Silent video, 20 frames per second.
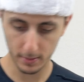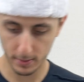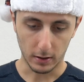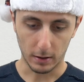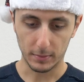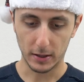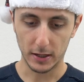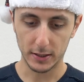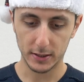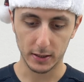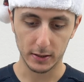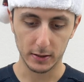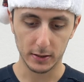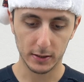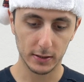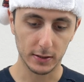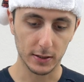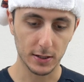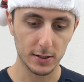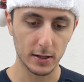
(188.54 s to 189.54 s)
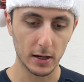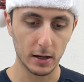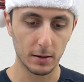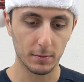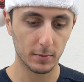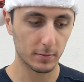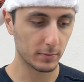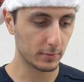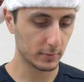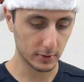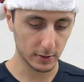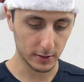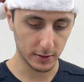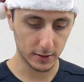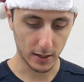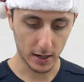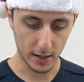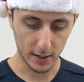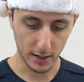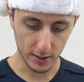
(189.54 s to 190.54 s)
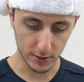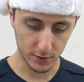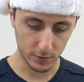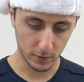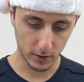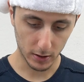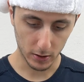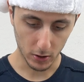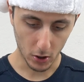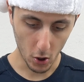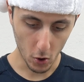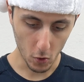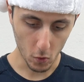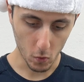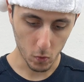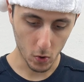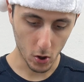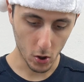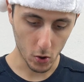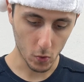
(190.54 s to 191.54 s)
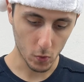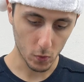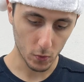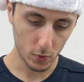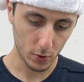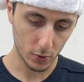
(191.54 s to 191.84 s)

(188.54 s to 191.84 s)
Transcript: I'm guessing this is the same design as well. Oh, whoa.